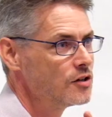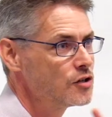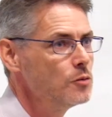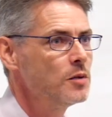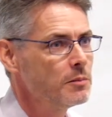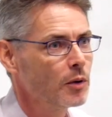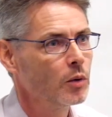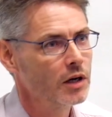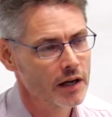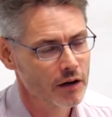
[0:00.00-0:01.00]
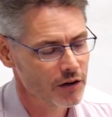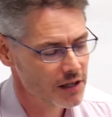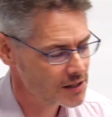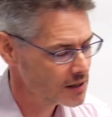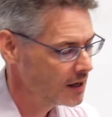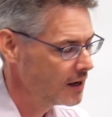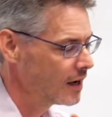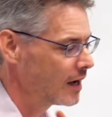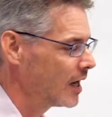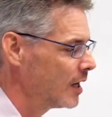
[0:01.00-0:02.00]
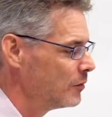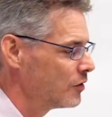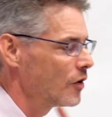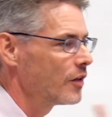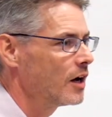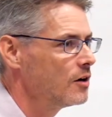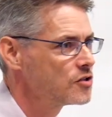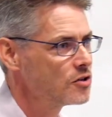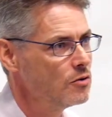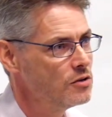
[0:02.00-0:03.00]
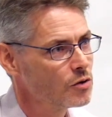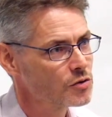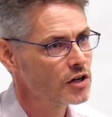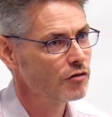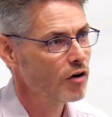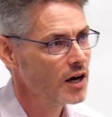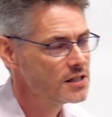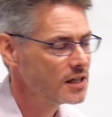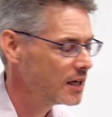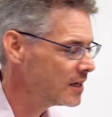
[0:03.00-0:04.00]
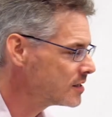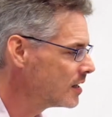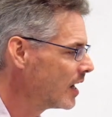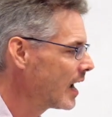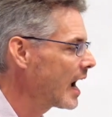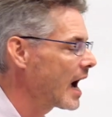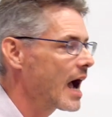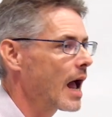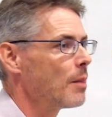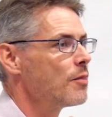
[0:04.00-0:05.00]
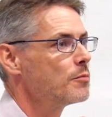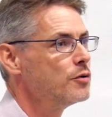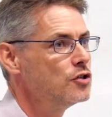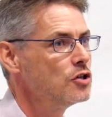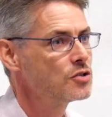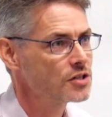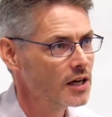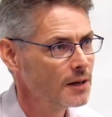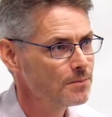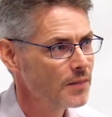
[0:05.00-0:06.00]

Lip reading: two people working on it. You've got the host who is also writing it, and the producer.